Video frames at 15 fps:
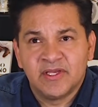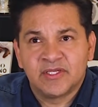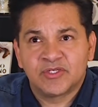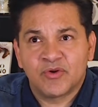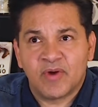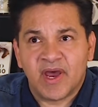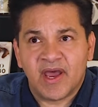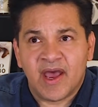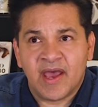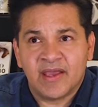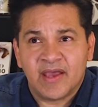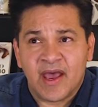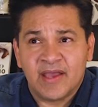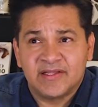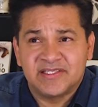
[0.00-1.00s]
So
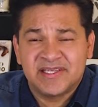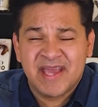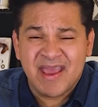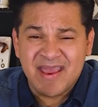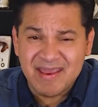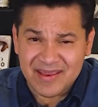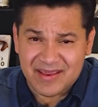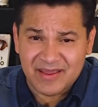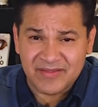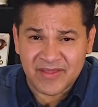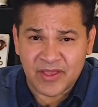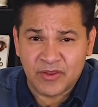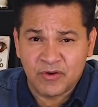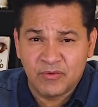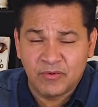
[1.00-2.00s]
I take
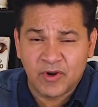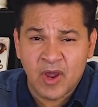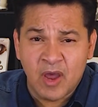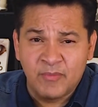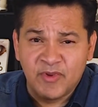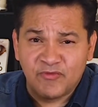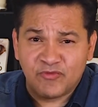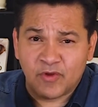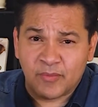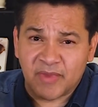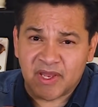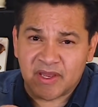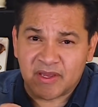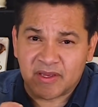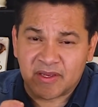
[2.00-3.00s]
that you're coming from
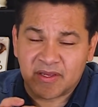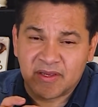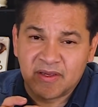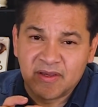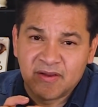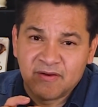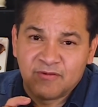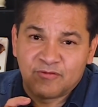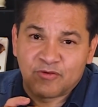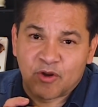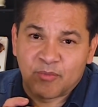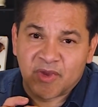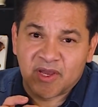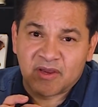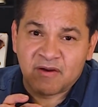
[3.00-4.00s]
a
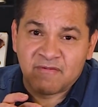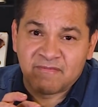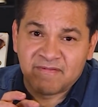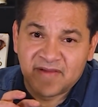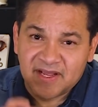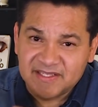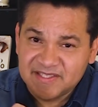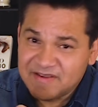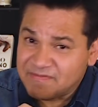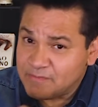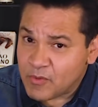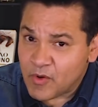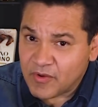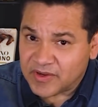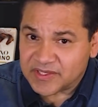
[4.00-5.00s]
conflictive
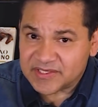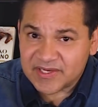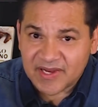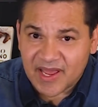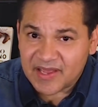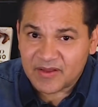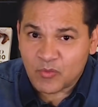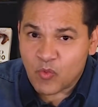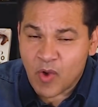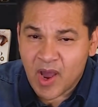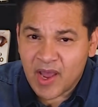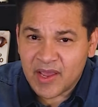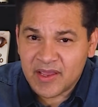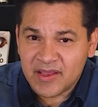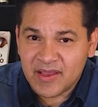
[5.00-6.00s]
point, like
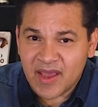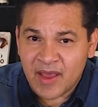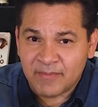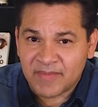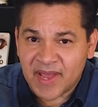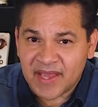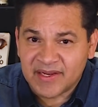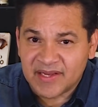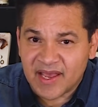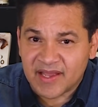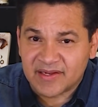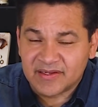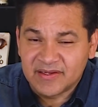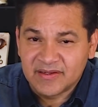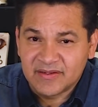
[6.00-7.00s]
why am I
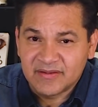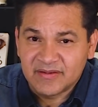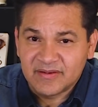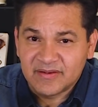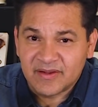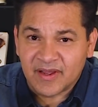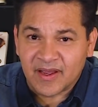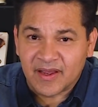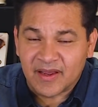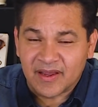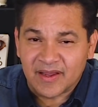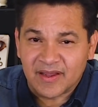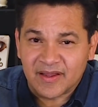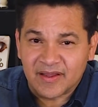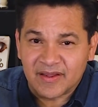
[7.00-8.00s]
not
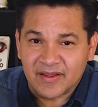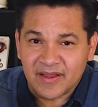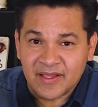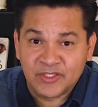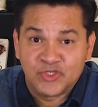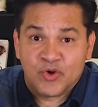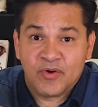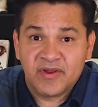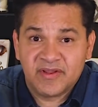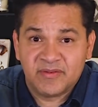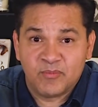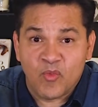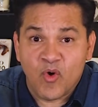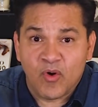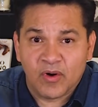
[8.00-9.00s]

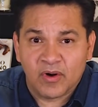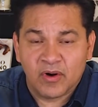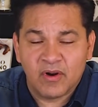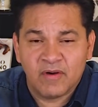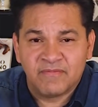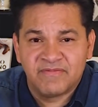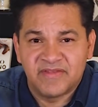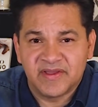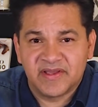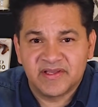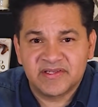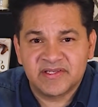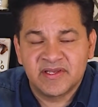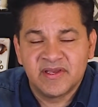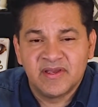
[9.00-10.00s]
enjoying more of
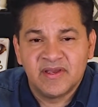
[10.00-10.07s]
this?